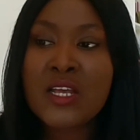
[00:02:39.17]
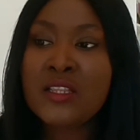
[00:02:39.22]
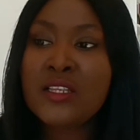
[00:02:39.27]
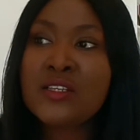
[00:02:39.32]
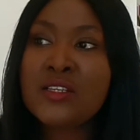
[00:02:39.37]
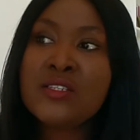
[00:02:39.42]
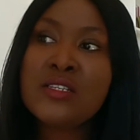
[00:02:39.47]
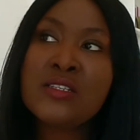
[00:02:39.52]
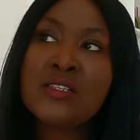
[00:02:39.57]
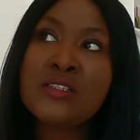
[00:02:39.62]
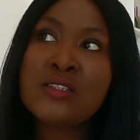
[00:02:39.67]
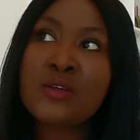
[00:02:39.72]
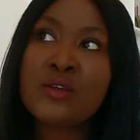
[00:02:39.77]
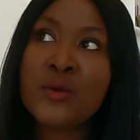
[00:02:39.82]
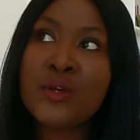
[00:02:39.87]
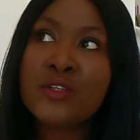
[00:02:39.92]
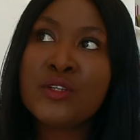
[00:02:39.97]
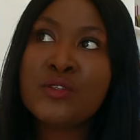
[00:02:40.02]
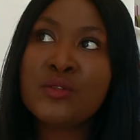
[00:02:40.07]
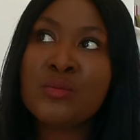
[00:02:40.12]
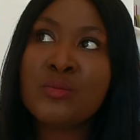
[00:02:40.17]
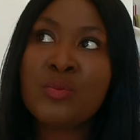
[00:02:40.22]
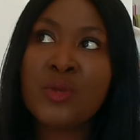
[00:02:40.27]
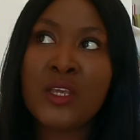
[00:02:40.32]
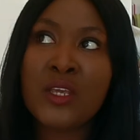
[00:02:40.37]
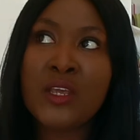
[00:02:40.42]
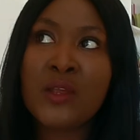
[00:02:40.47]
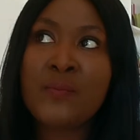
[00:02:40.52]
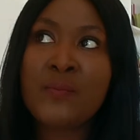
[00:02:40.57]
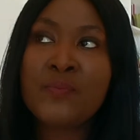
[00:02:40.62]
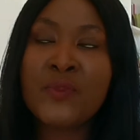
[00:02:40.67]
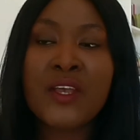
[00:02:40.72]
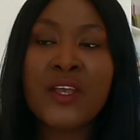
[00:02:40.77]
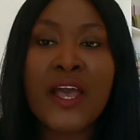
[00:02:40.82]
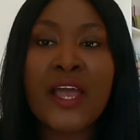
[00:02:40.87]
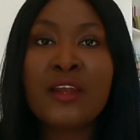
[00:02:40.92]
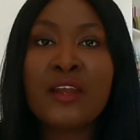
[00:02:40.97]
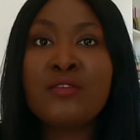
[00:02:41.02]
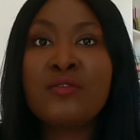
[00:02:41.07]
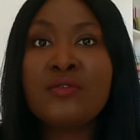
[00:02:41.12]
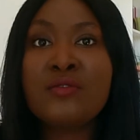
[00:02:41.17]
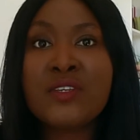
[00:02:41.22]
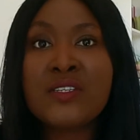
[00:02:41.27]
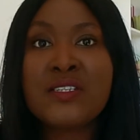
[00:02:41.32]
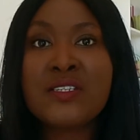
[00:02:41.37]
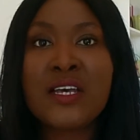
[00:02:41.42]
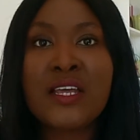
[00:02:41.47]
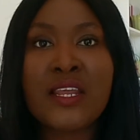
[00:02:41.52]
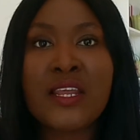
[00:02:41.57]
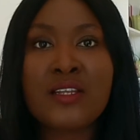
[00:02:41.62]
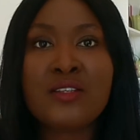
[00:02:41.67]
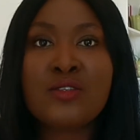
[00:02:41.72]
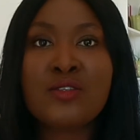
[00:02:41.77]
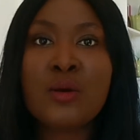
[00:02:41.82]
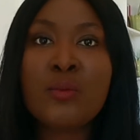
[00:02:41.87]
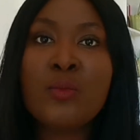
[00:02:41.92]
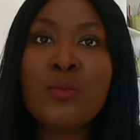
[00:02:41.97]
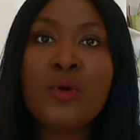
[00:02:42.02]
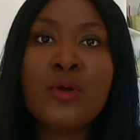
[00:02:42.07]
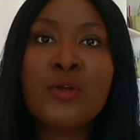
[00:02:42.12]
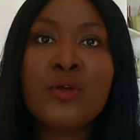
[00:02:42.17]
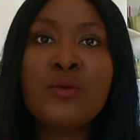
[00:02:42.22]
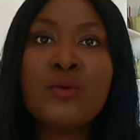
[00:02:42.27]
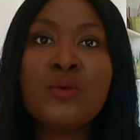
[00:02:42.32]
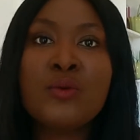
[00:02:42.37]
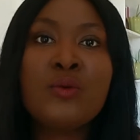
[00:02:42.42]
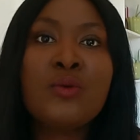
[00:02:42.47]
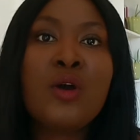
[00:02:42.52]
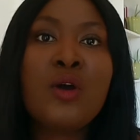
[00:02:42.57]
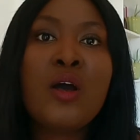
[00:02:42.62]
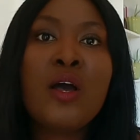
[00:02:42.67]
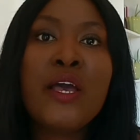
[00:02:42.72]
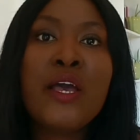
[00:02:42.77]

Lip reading: This is going to be the kind of visa that someone who